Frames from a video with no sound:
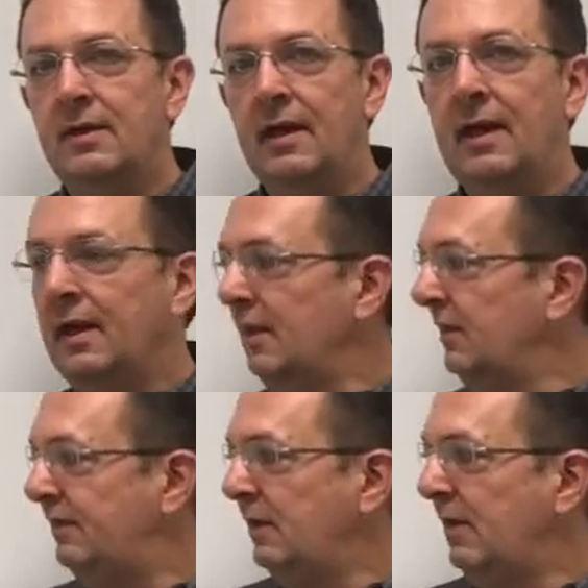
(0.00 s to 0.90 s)
And
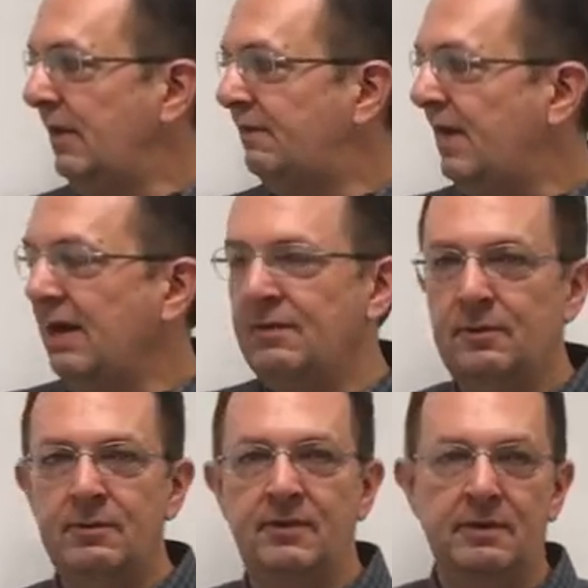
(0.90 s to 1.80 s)
if you have 5
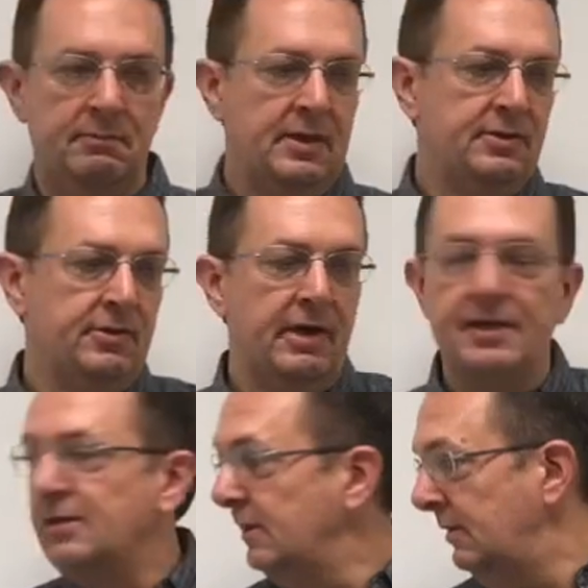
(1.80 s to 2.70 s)
newtons in this
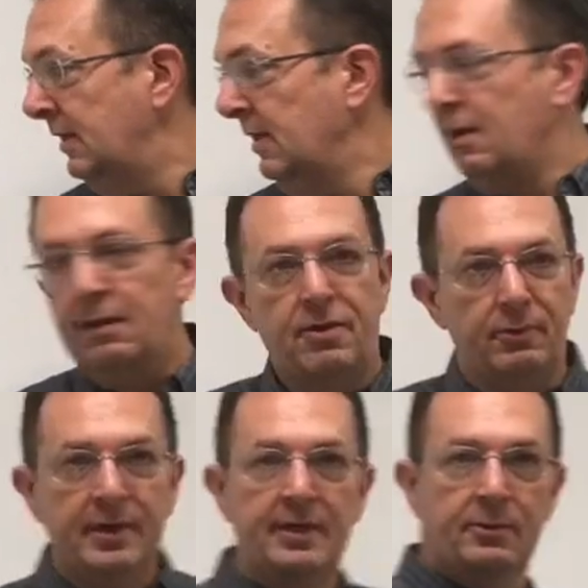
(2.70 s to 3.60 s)
direction and
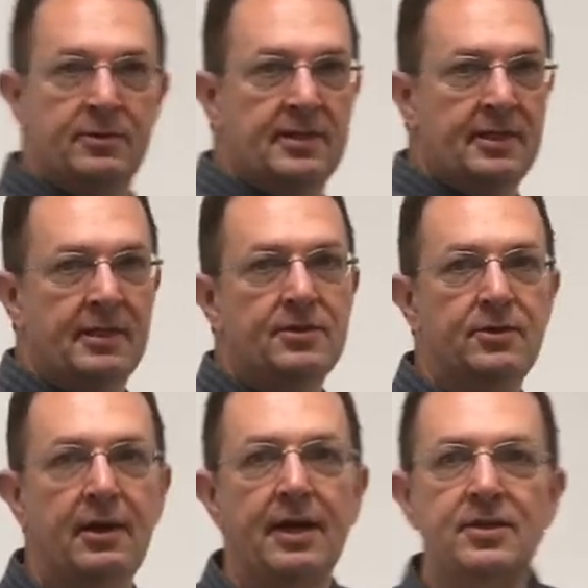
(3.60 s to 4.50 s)
3 newtons in this
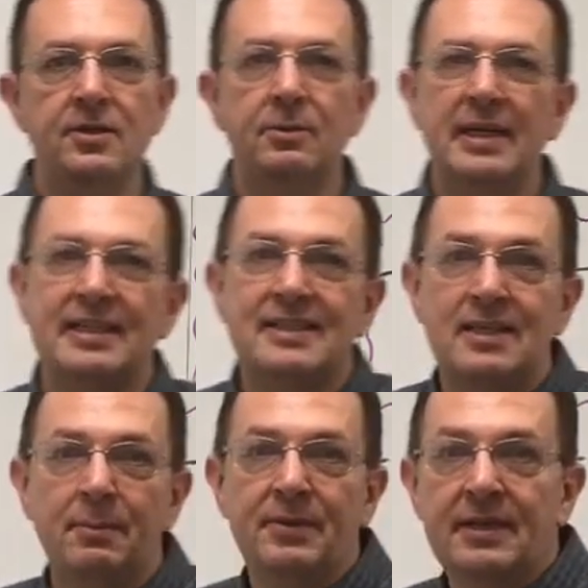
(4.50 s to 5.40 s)
direction, you would get
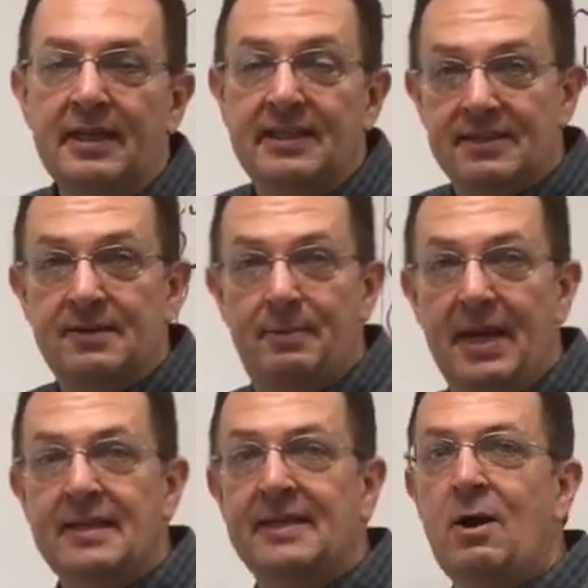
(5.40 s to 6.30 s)
something like this,
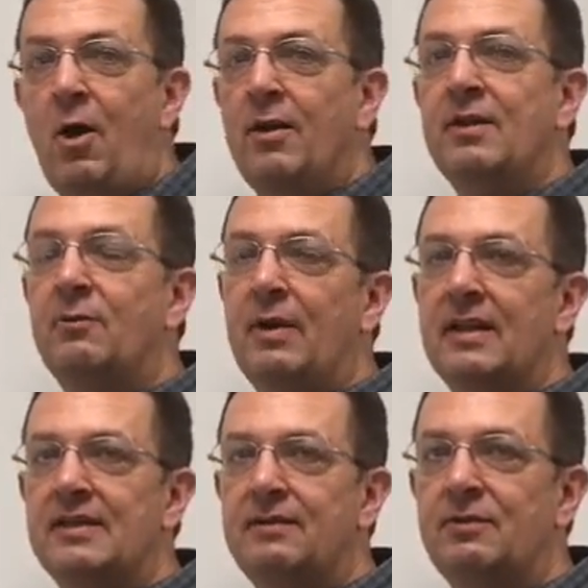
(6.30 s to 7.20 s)
depending on their
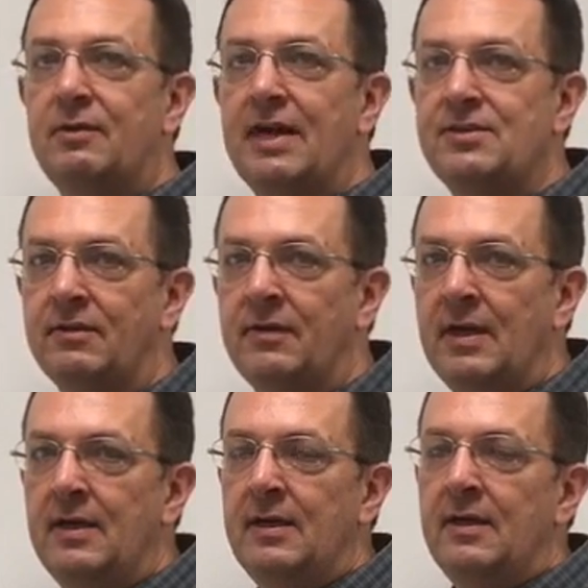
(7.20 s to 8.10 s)
relative directions.
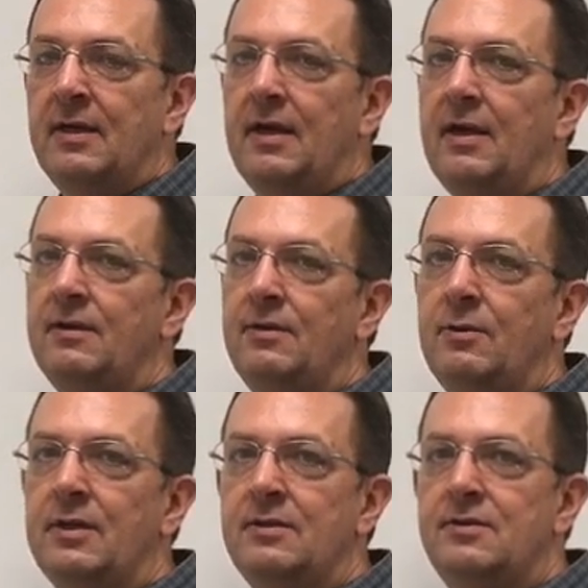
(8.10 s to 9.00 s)
And you
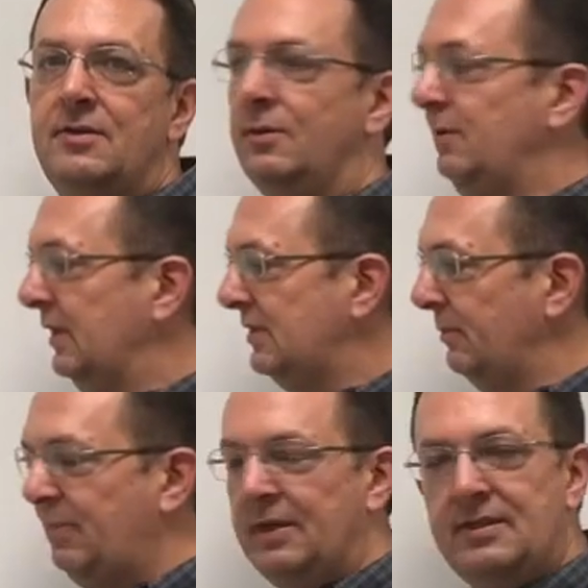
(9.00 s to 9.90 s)
can do this a
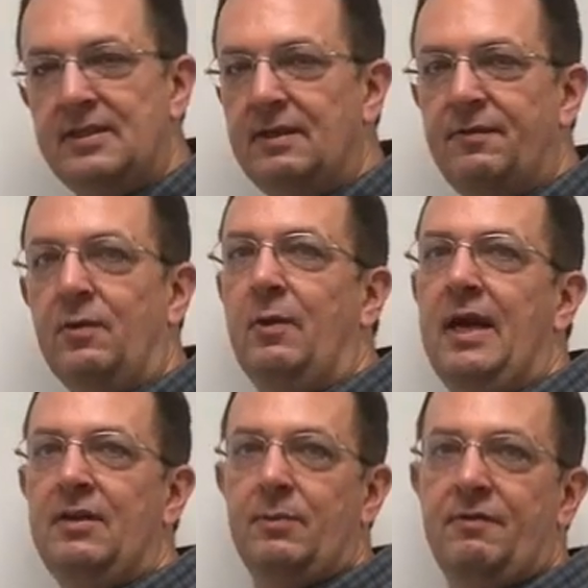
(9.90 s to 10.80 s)
bunch of different
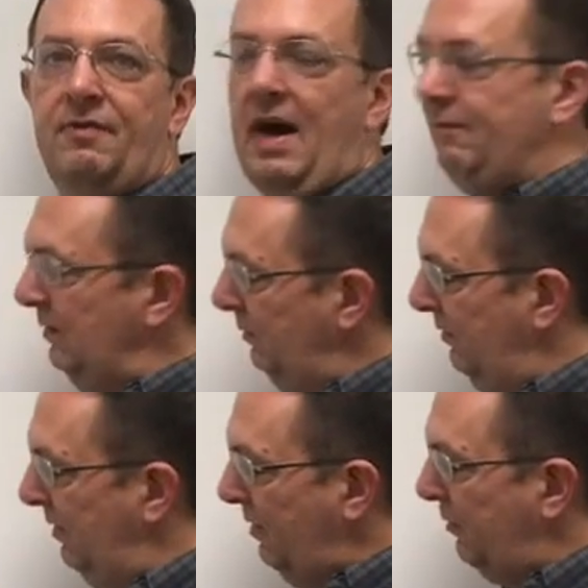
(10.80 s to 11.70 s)
ways, but 5
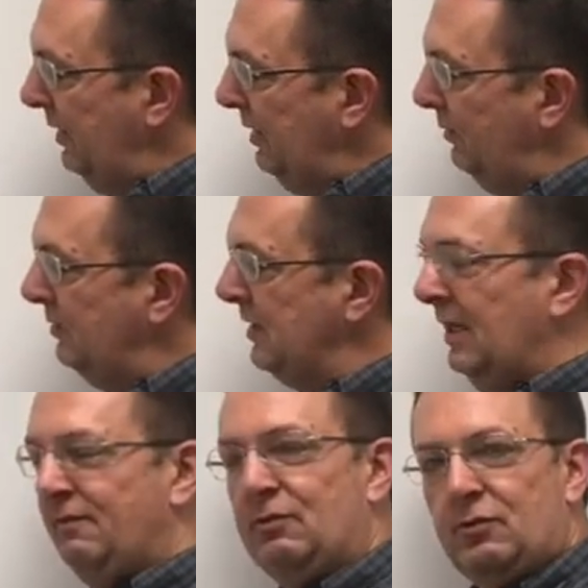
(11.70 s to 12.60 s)
newtons and 3 newtons,
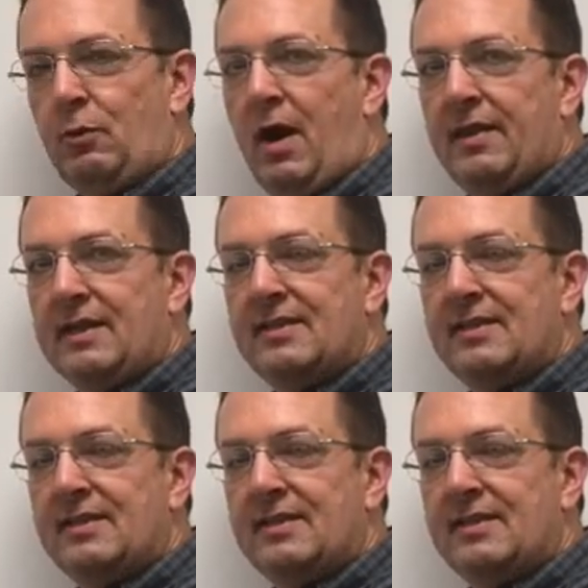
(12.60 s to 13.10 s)
if you draw that